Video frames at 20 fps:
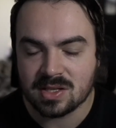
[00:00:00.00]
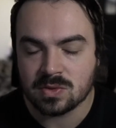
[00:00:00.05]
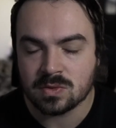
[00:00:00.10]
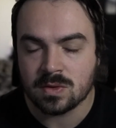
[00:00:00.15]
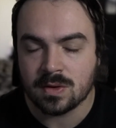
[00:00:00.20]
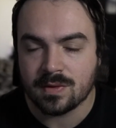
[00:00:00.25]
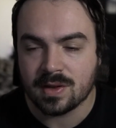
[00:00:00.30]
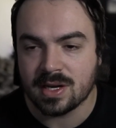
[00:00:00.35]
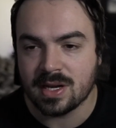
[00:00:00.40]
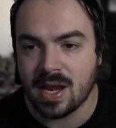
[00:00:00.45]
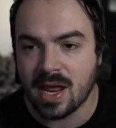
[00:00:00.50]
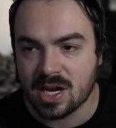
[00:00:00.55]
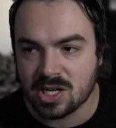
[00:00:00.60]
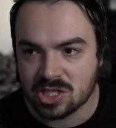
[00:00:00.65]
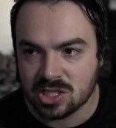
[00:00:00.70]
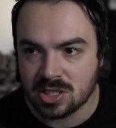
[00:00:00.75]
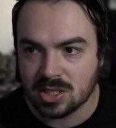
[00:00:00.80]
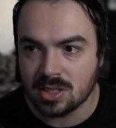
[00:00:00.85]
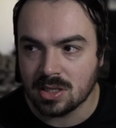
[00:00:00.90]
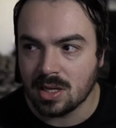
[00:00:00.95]
sort of
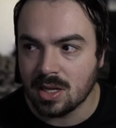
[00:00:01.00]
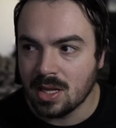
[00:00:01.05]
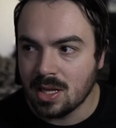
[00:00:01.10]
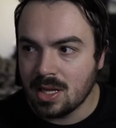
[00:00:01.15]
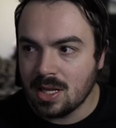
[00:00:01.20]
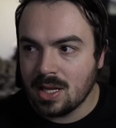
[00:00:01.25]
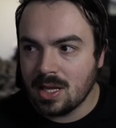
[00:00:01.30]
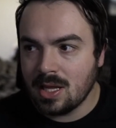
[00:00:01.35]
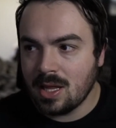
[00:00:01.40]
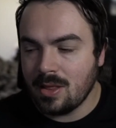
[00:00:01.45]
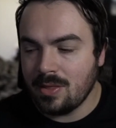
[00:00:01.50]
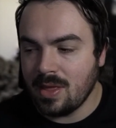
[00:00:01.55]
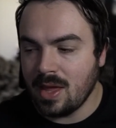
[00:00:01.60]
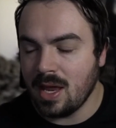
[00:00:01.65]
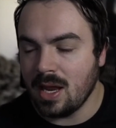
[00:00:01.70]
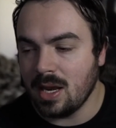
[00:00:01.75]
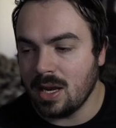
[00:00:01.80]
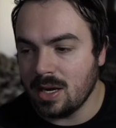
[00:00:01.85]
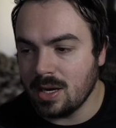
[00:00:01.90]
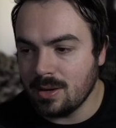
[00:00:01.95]
connection
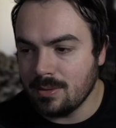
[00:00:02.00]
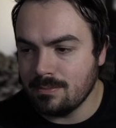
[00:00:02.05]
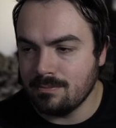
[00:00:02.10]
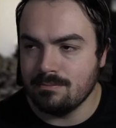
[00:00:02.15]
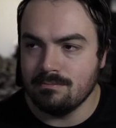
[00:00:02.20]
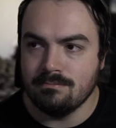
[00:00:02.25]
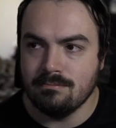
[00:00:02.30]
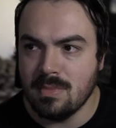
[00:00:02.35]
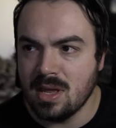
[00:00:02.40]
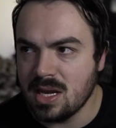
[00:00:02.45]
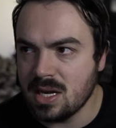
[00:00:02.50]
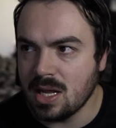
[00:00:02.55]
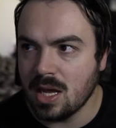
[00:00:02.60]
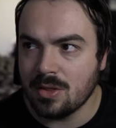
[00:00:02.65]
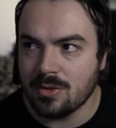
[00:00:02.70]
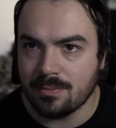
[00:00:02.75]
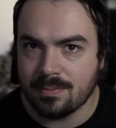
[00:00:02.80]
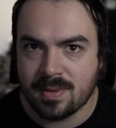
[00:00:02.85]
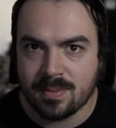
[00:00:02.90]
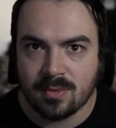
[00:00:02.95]
that many
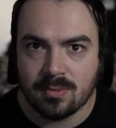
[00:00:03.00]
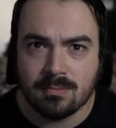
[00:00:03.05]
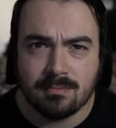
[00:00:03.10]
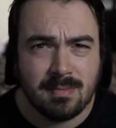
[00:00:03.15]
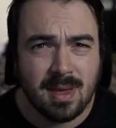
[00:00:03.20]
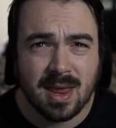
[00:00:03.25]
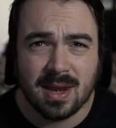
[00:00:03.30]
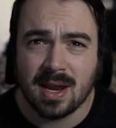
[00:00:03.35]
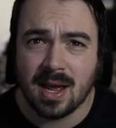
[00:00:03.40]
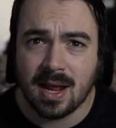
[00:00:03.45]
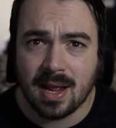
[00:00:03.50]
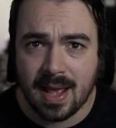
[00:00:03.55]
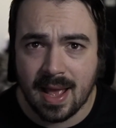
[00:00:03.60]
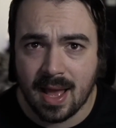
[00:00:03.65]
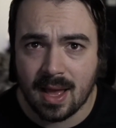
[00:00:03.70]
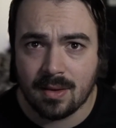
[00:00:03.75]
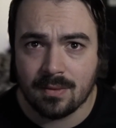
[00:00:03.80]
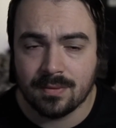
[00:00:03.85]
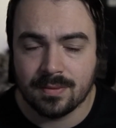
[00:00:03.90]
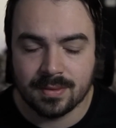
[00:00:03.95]
other people may not
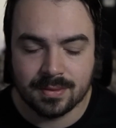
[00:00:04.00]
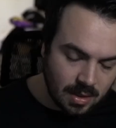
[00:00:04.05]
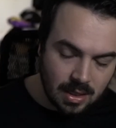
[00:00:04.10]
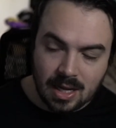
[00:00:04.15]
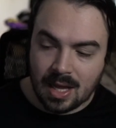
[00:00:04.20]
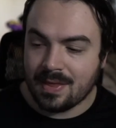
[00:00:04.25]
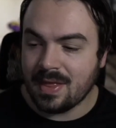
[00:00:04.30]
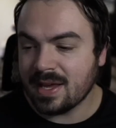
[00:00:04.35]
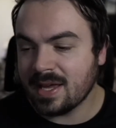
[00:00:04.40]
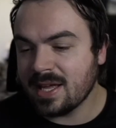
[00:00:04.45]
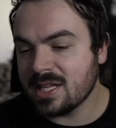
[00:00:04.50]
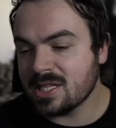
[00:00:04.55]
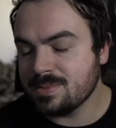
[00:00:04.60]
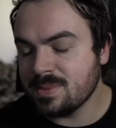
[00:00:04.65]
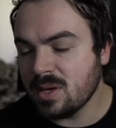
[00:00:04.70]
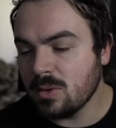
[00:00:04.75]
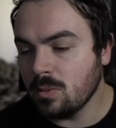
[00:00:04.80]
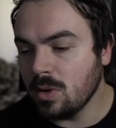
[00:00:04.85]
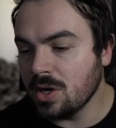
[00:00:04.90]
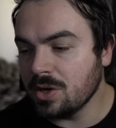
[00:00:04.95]
have. That gets
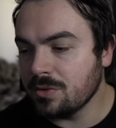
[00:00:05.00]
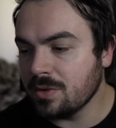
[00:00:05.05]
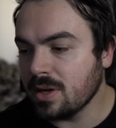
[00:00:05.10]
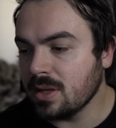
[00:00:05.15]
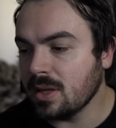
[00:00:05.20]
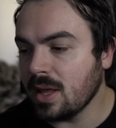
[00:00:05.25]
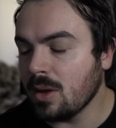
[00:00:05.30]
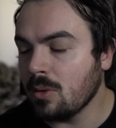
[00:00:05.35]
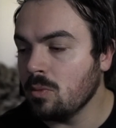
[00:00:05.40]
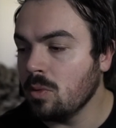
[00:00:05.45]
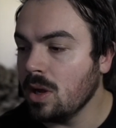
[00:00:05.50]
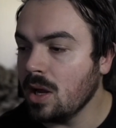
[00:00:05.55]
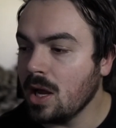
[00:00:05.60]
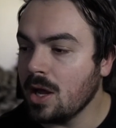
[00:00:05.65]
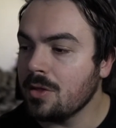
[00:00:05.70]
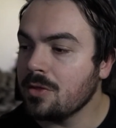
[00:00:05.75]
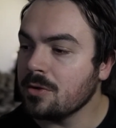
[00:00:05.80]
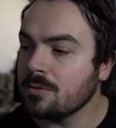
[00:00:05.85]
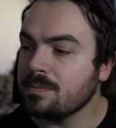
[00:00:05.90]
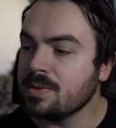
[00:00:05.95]
me wondering, like, what
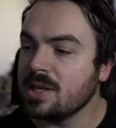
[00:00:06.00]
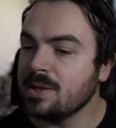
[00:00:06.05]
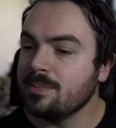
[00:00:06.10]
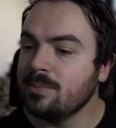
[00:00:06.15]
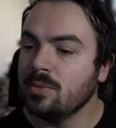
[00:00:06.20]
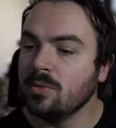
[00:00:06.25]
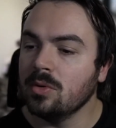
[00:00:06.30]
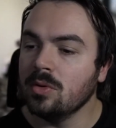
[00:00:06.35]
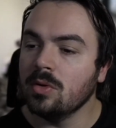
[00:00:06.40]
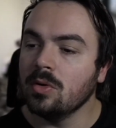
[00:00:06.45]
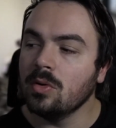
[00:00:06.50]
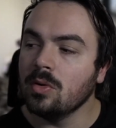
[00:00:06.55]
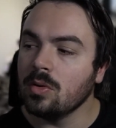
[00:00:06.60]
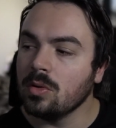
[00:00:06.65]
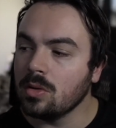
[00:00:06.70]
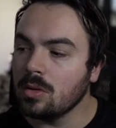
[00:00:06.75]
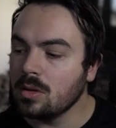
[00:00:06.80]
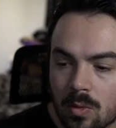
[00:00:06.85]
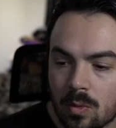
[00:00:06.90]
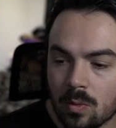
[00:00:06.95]
other
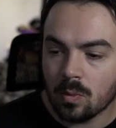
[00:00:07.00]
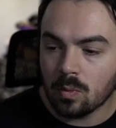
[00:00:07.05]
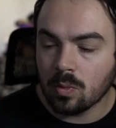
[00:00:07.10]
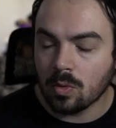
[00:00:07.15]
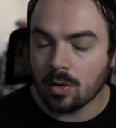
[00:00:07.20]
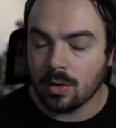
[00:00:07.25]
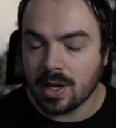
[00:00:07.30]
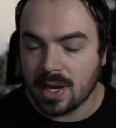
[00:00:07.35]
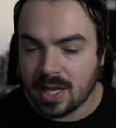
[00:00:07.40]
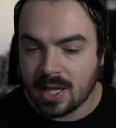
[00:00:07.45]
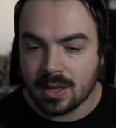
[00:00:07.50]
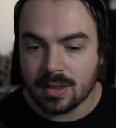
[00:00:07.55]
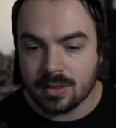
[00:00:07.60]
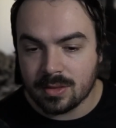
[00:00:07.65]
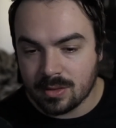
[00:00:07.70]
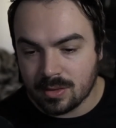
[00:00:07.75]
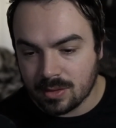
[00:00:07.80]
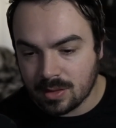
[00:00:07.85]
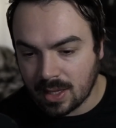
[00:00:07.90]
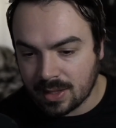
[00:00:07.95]
people were
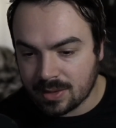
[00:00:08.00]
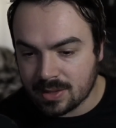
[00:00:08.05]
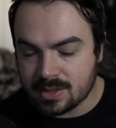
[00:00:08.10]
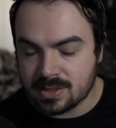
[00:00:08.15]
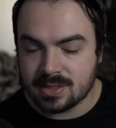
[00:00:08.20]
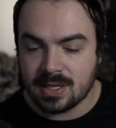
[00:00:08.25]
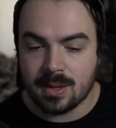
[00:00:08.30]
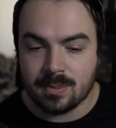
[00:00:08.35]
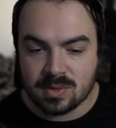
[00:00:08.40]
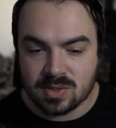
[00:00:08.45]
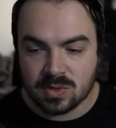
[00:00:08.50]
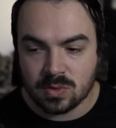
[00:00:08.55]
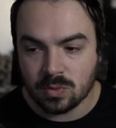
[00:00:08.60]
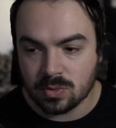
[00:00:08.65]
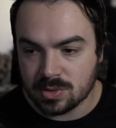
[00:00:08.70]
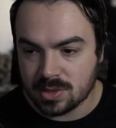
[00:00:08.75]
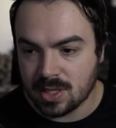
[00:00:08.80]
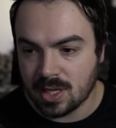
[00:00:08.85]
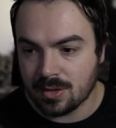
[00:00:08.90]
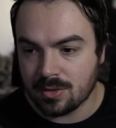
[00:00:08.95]
in like the same school
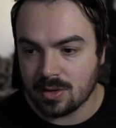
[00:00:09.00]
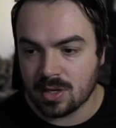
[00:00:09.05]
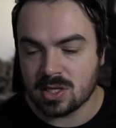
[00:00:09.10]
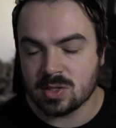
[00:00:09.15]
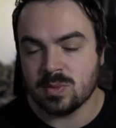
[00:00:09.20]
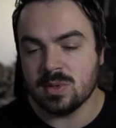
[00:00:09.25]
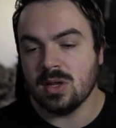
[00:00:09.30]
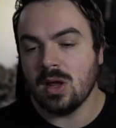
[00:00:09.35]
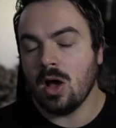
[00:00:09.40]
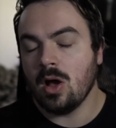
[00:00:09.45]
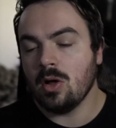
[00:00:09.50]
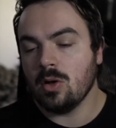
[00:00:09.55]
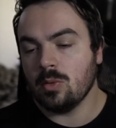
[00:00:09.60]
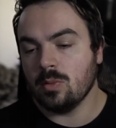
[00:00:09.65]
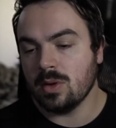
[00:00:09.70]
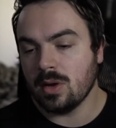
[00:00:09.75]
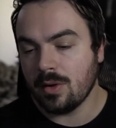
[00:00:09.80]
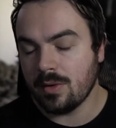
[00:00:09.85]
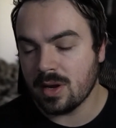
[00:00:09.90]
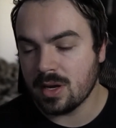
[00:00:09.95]
together? Because we
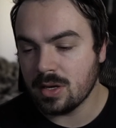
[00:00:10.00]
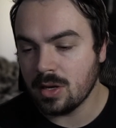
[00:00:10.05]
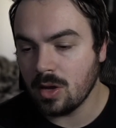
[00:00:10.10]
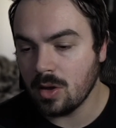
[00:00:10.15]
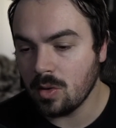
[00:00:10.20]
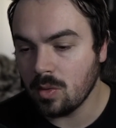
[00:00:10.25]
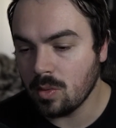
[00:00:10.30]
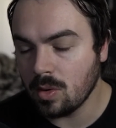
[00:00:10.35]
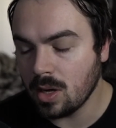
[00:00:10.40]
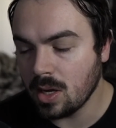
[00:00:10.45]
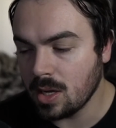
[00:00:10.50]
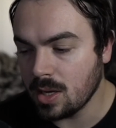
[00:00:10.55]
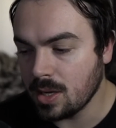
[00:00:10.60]
already know